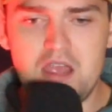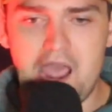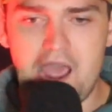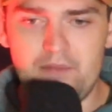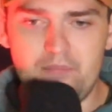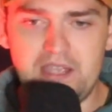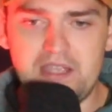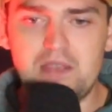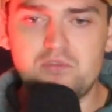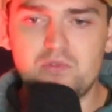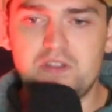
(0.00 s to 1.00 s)
and big
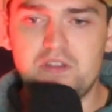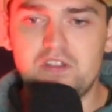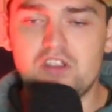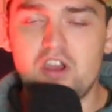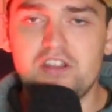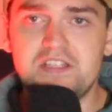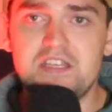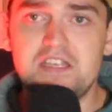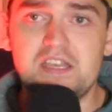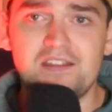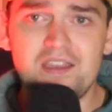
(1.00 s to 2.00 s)
games within the Scottish League.
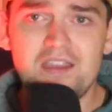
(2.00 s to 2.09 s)
And